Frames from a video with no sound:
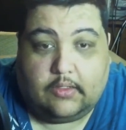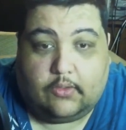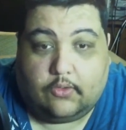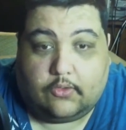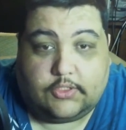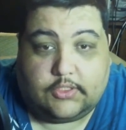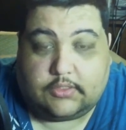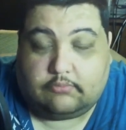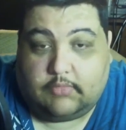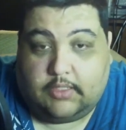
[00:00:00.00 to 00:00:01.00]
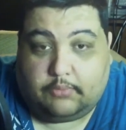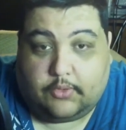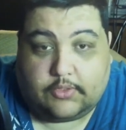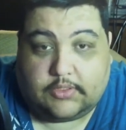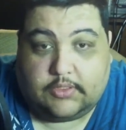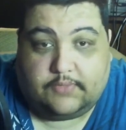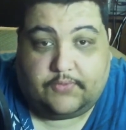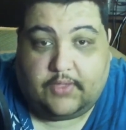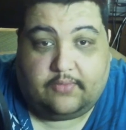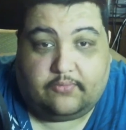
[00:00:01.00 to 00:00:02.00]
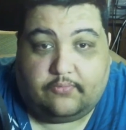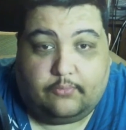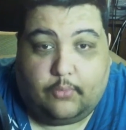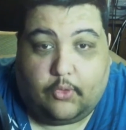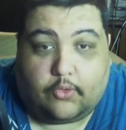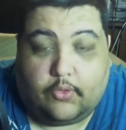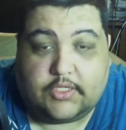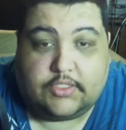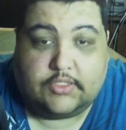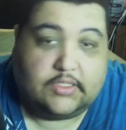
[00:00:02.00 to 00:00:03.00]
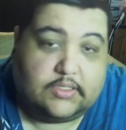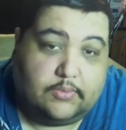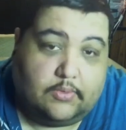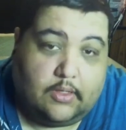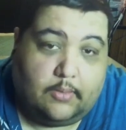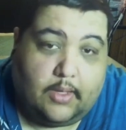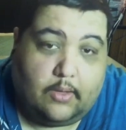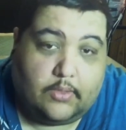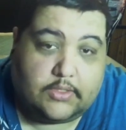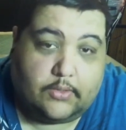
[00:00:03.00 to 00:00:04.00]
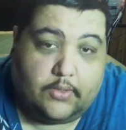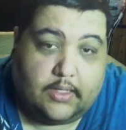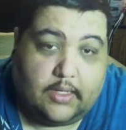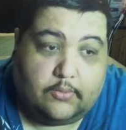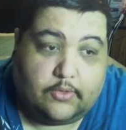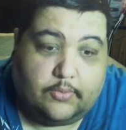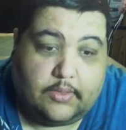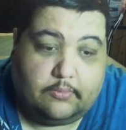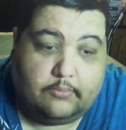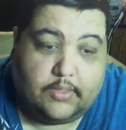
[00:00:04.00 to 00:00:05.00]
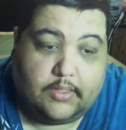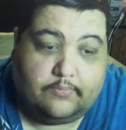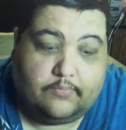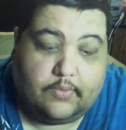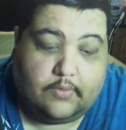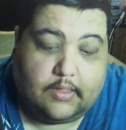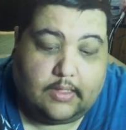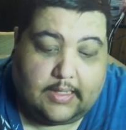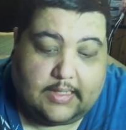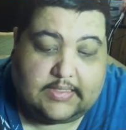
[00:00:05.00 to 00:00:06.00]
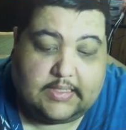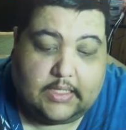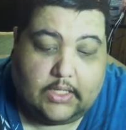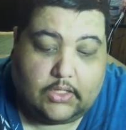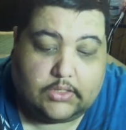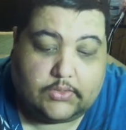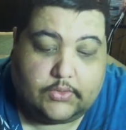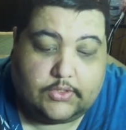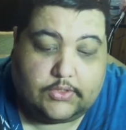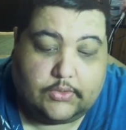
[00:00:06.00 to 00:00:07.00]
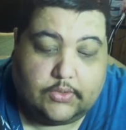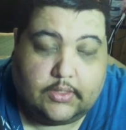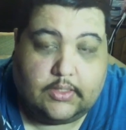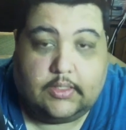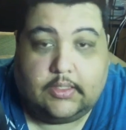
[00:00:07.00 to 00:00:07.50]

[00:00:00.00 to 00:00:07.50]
or just in person if you have more questions about what's going on with me. But like I said, long story short,